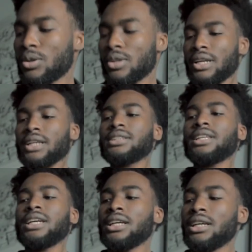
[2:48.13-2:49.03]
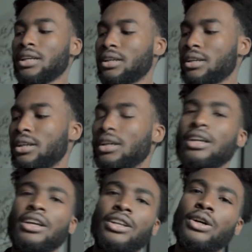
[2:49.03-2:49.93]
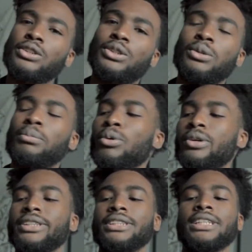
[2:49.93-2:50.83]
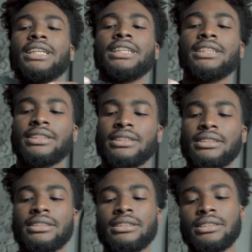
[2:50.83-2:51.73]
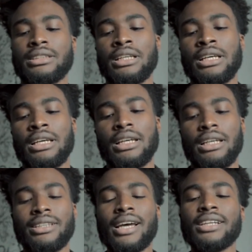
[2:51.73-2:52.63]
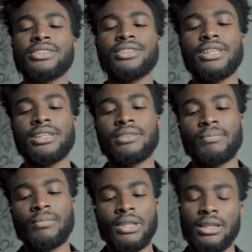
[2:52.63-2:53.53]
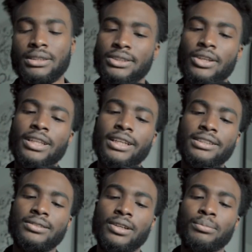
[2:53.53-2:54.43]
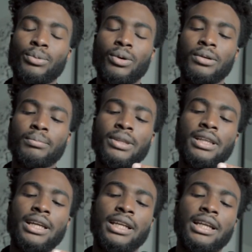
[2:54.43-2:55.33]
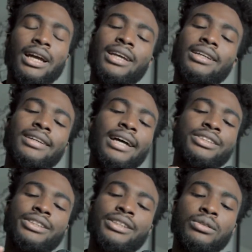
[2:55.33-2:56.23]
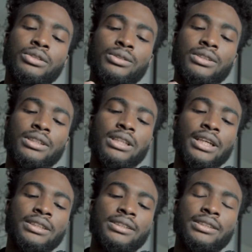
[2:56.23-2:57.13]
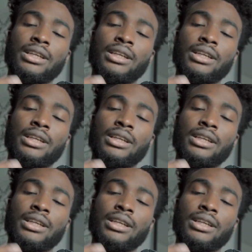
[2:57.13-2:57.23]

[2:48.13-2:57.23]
the next thing, not too important, is actually, it's not that it's not important, but then I actually don't use this lens